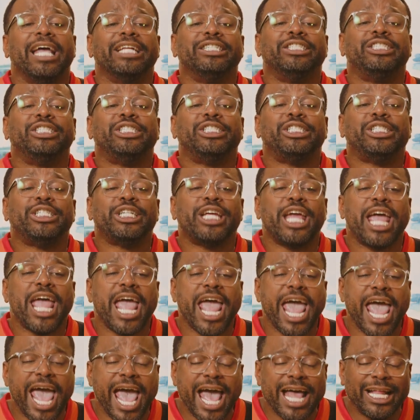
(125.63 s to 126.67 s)

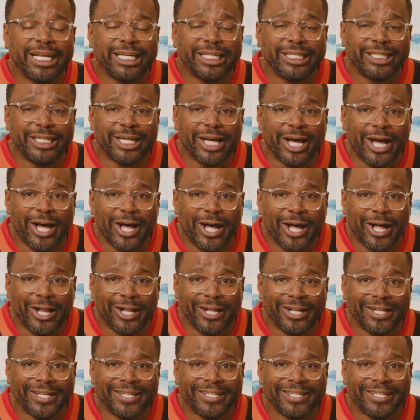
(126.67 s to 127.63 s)
gentle.